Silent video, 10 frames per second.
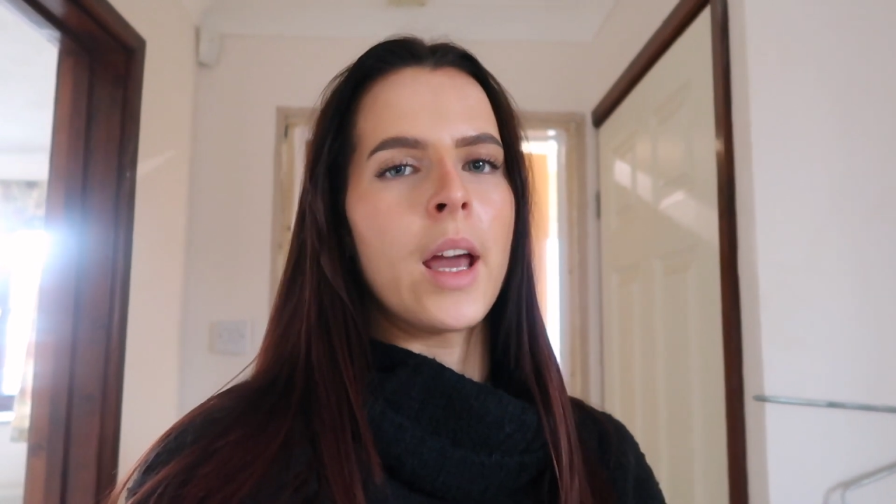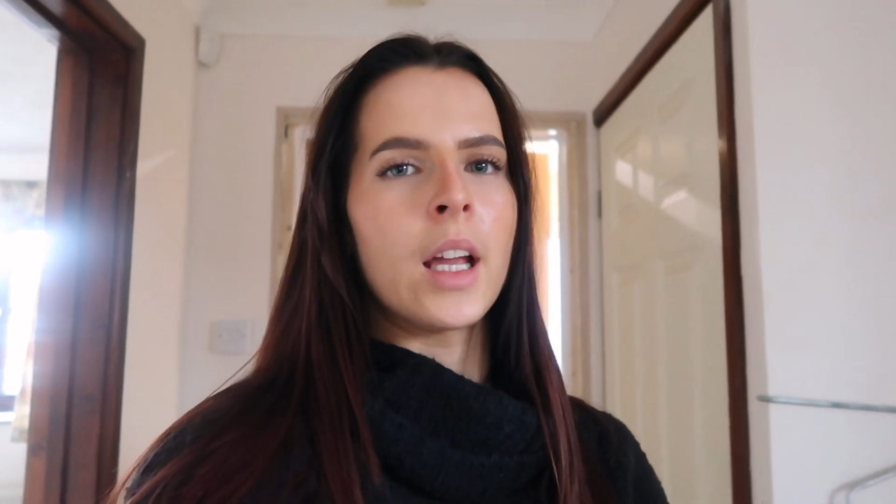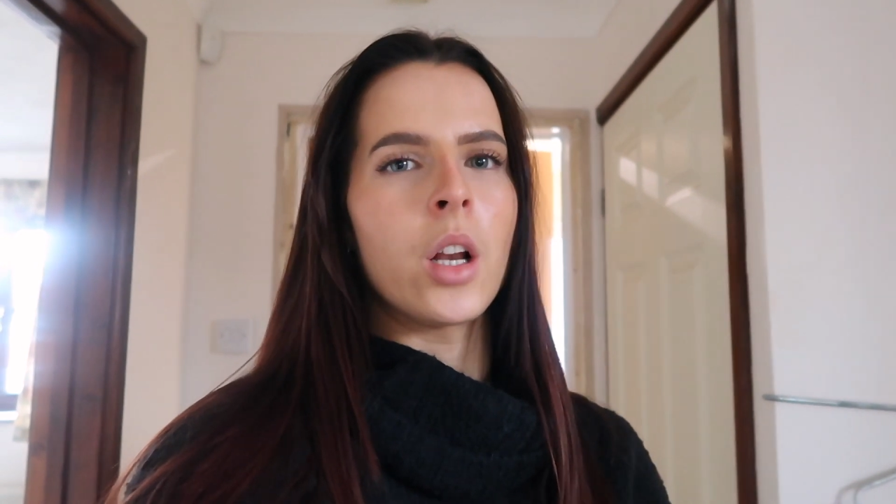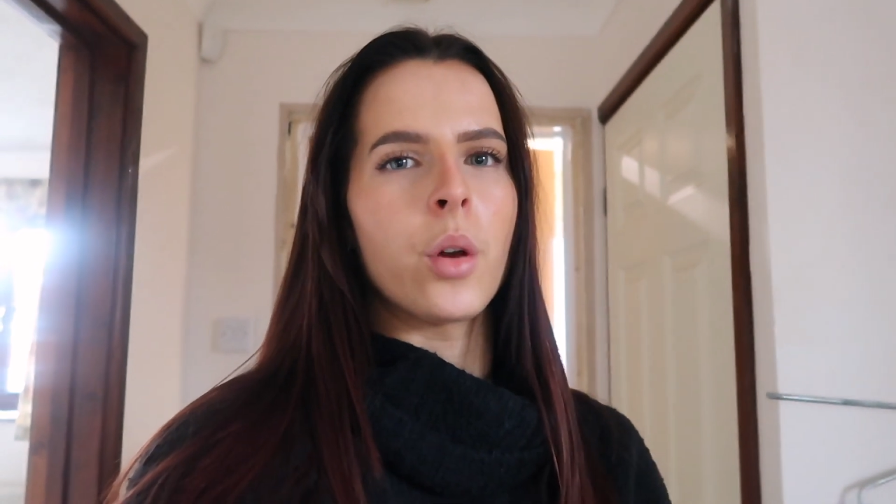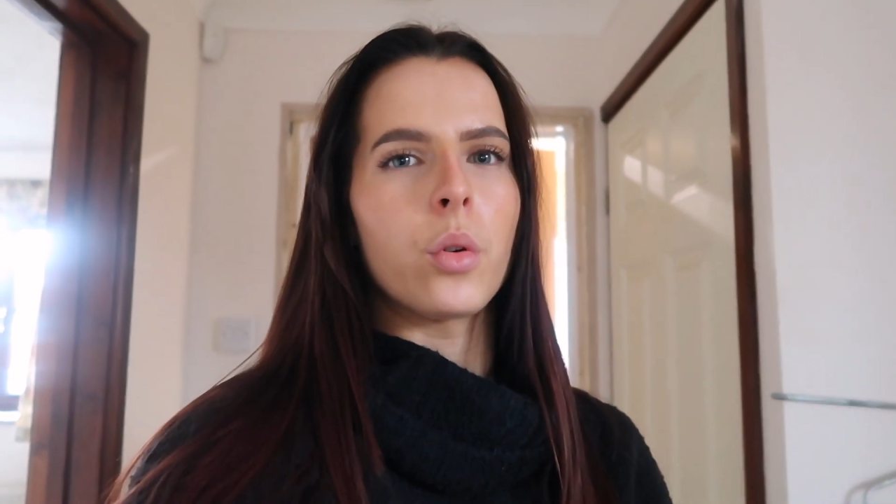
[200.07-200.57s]

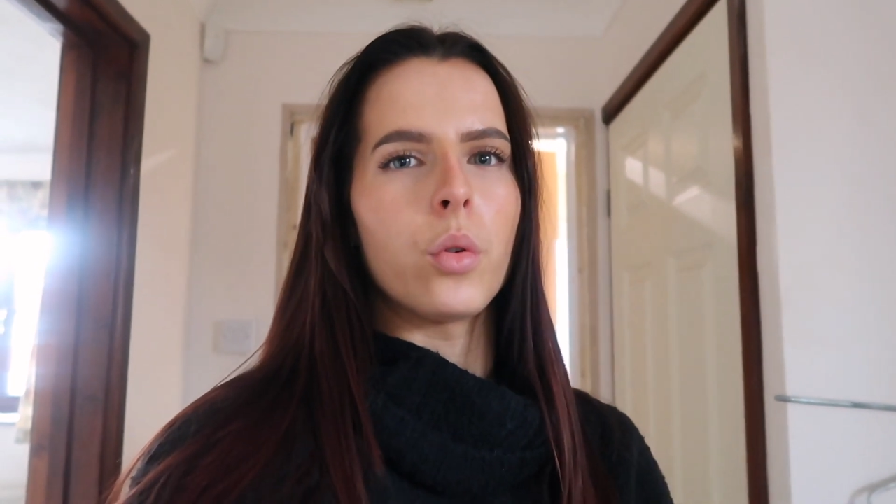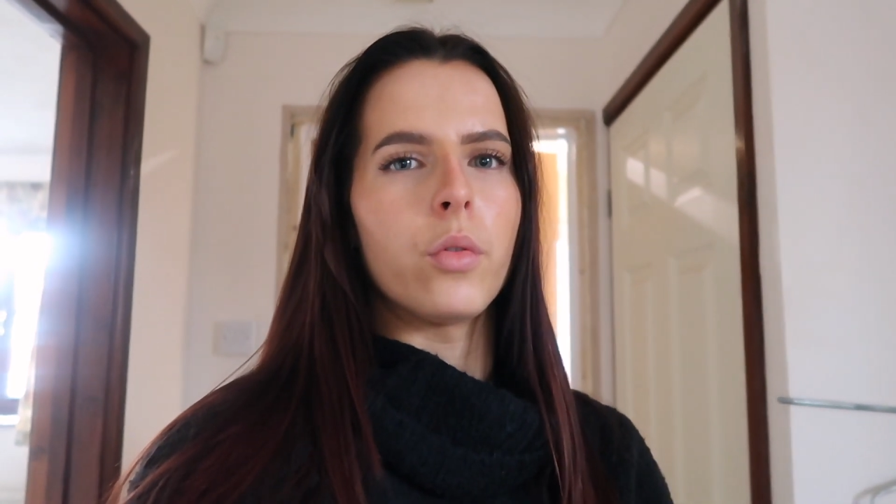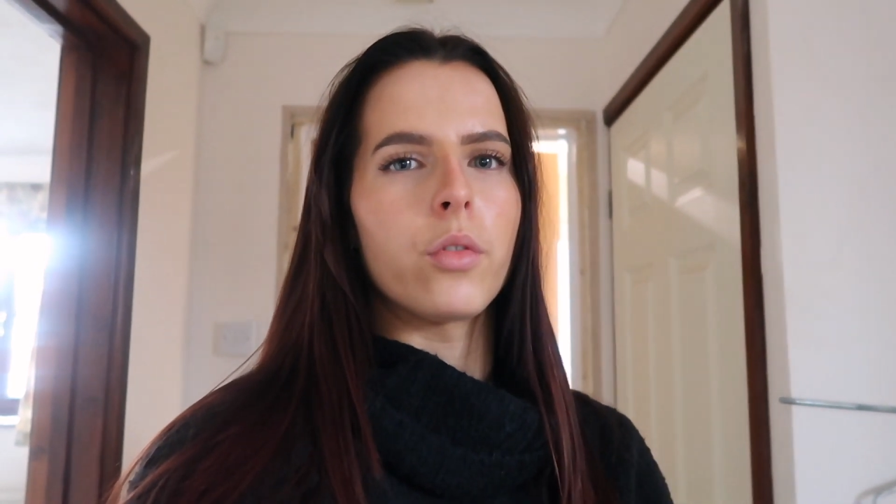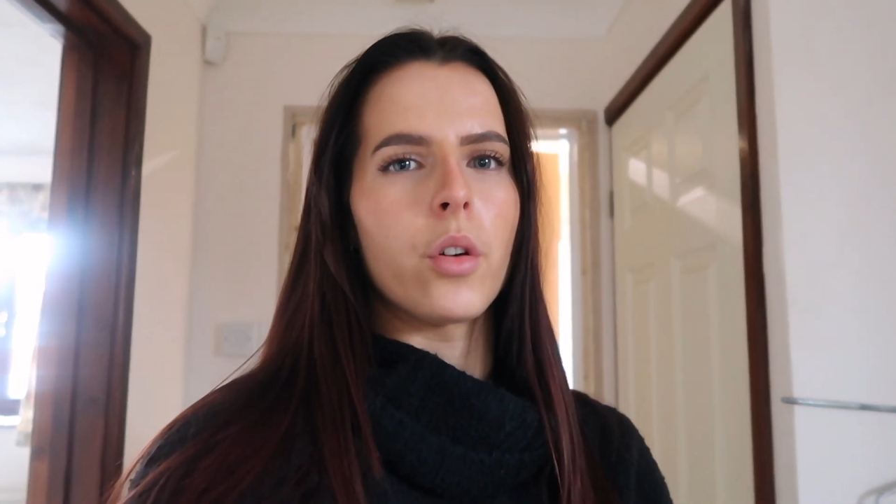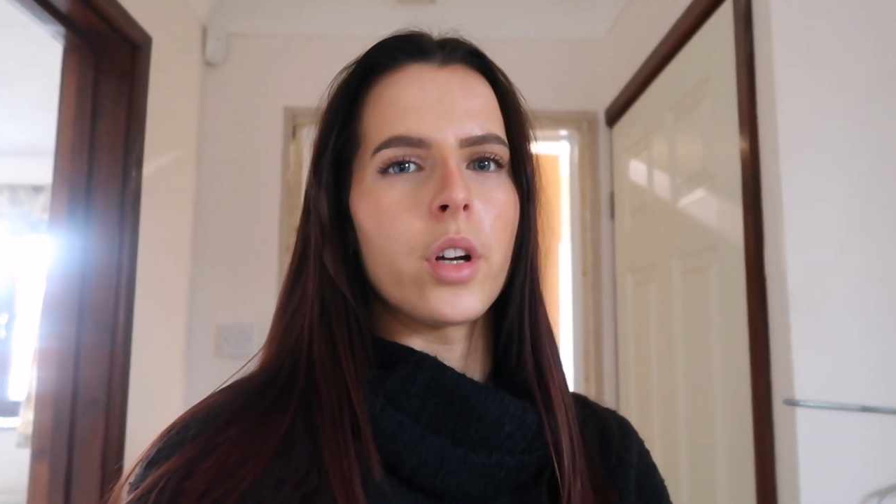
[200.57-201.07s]
a
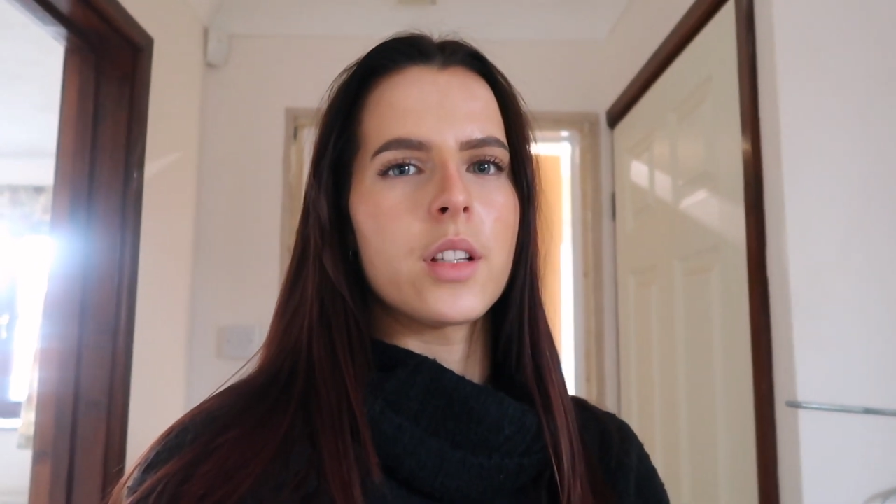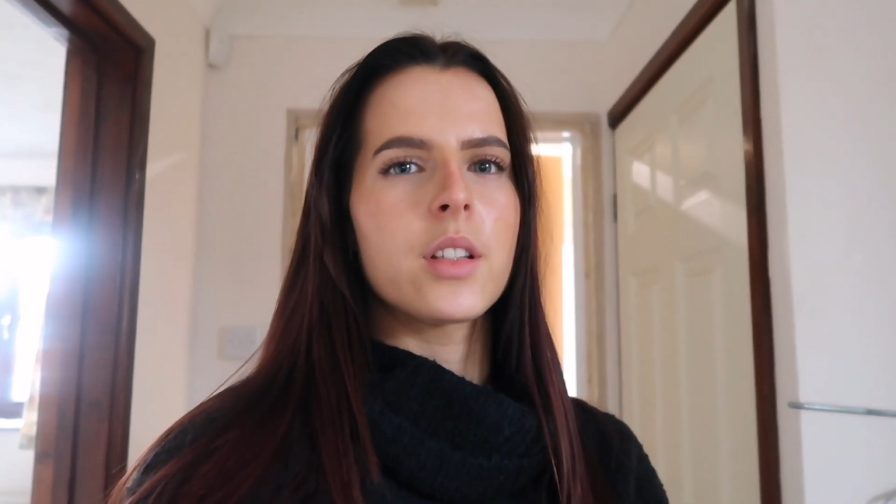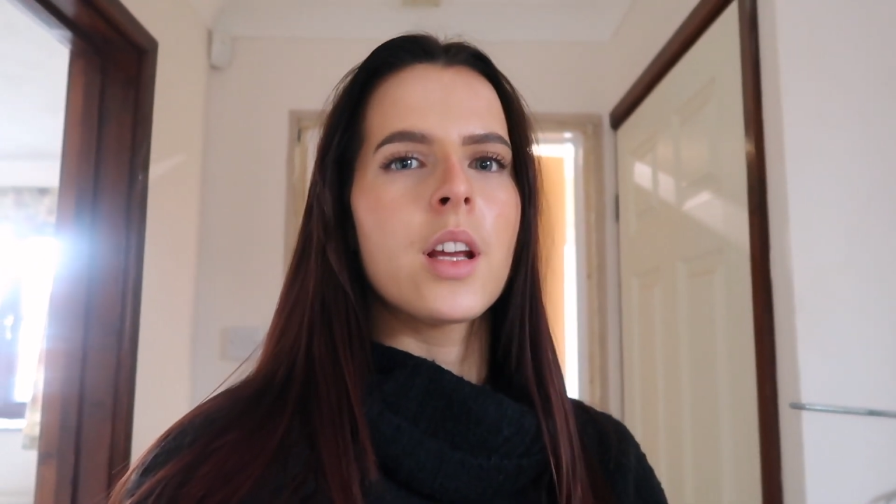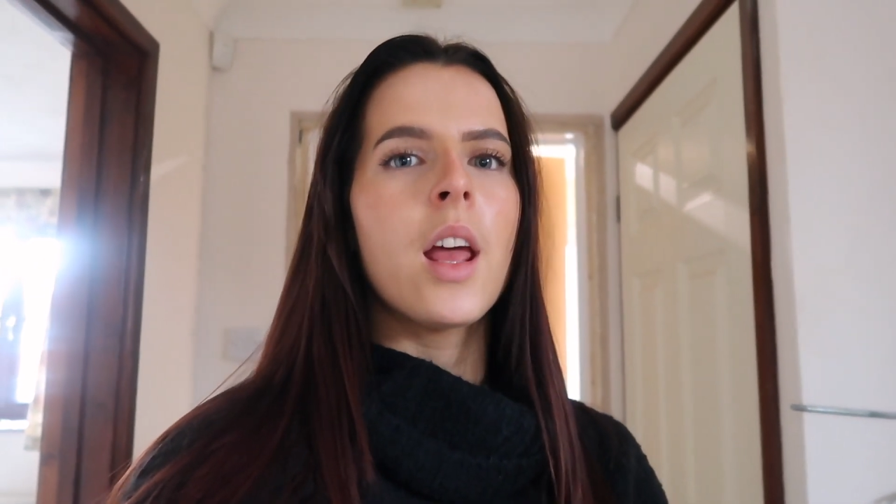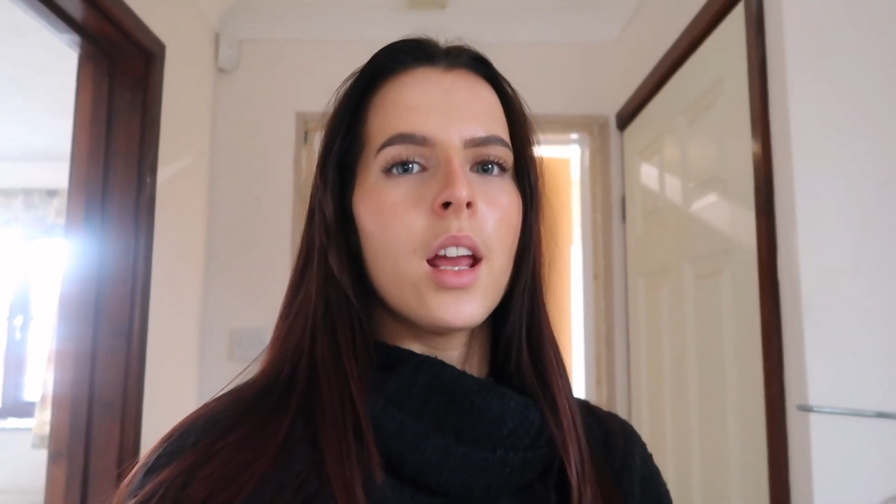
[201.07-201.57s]
local
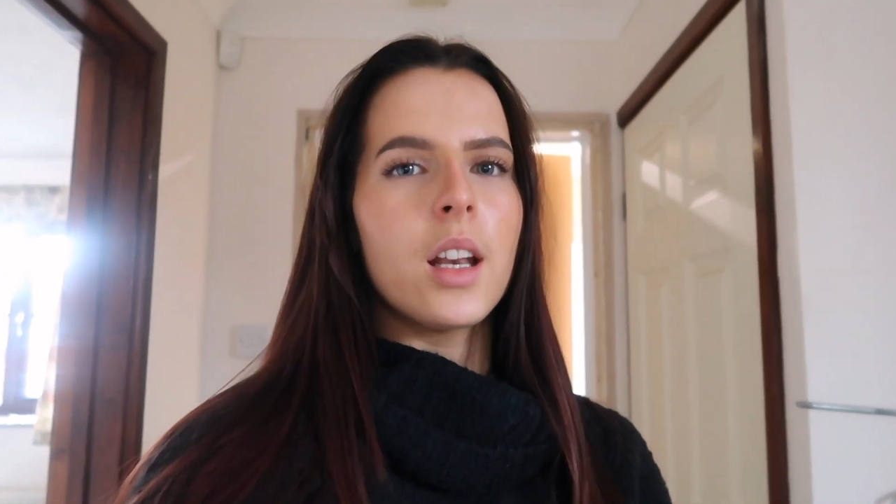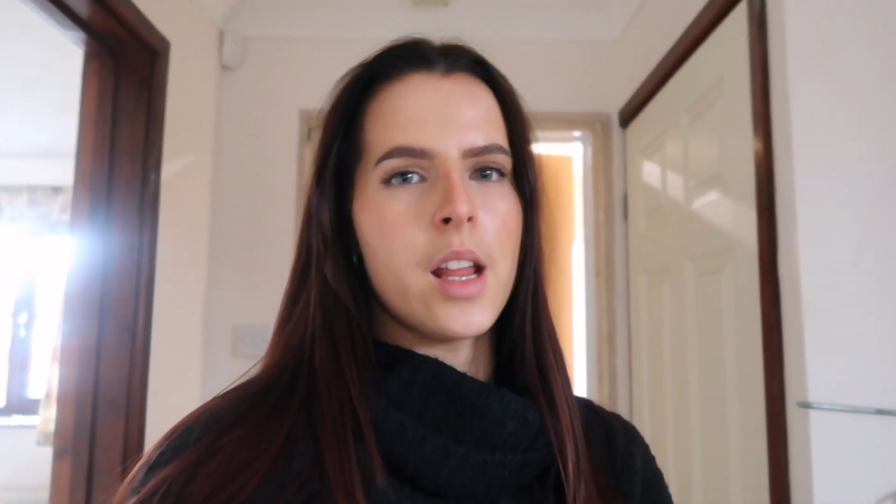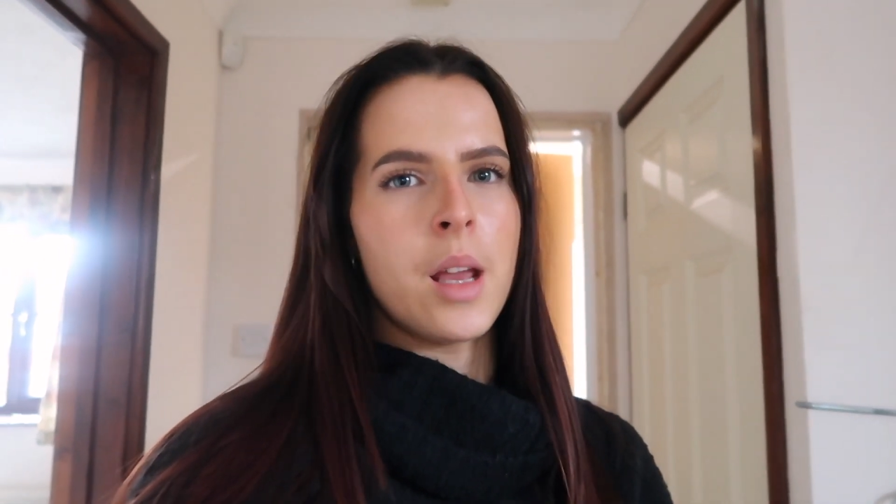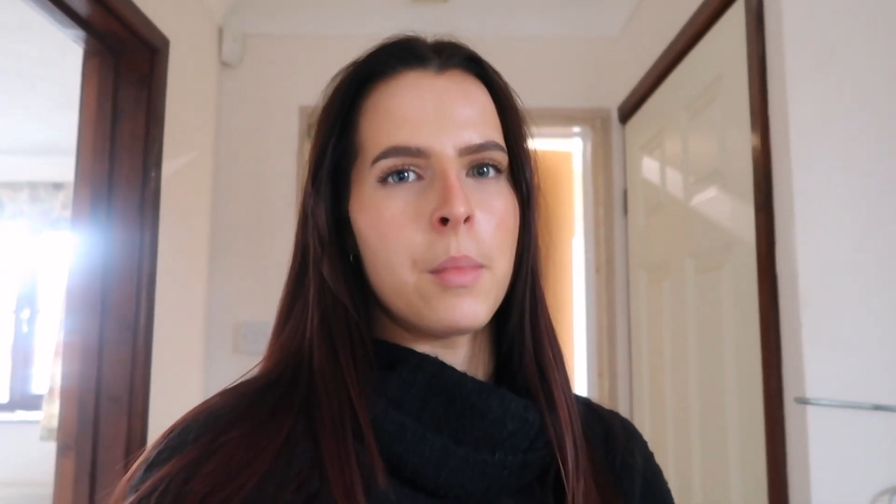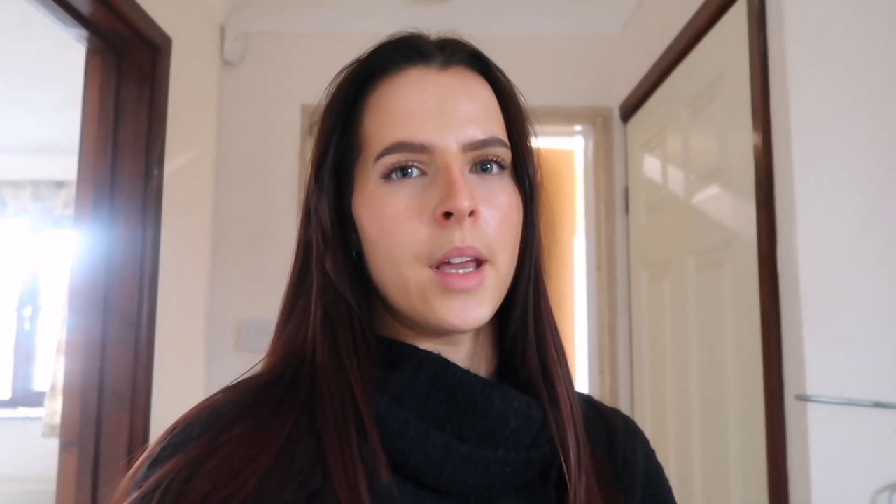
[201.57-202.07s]
florist
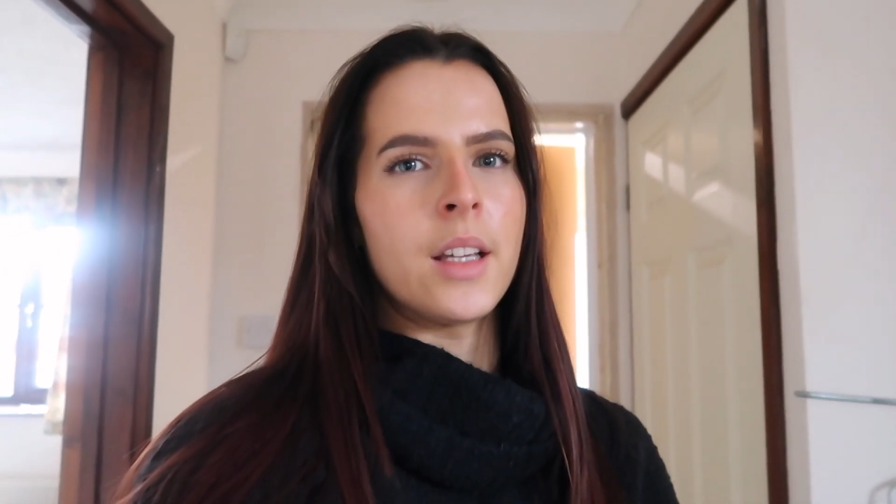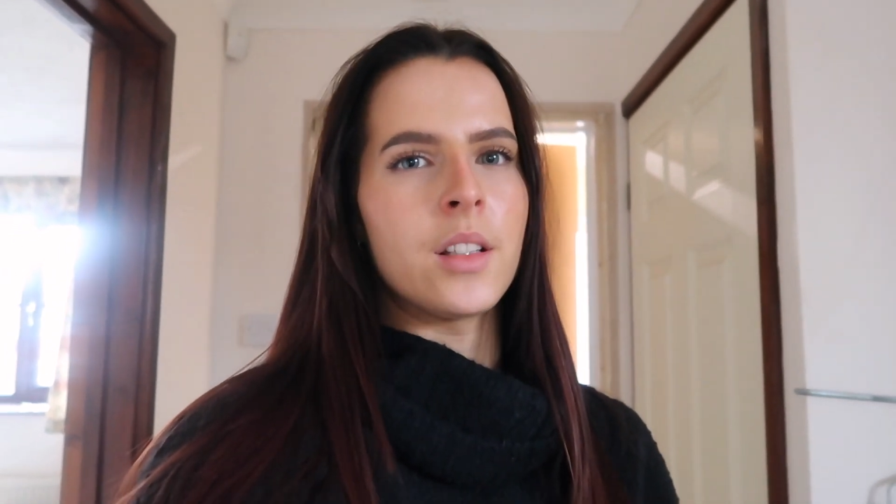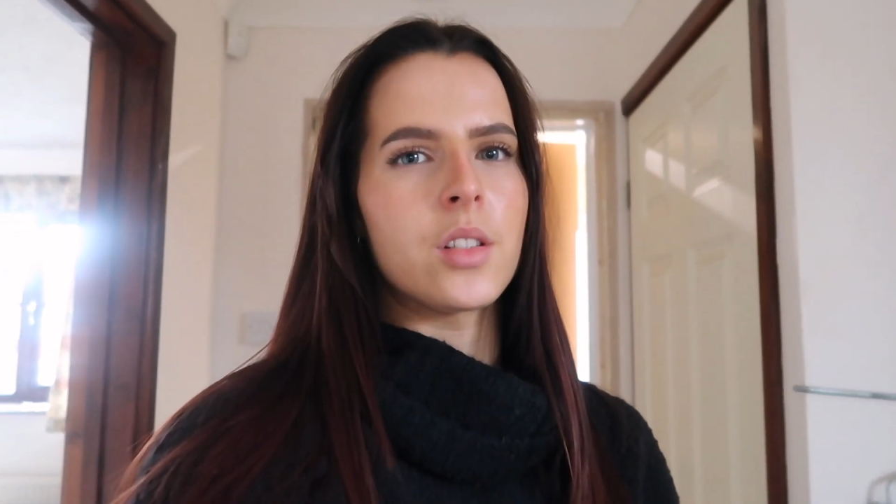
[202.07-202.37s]
near me,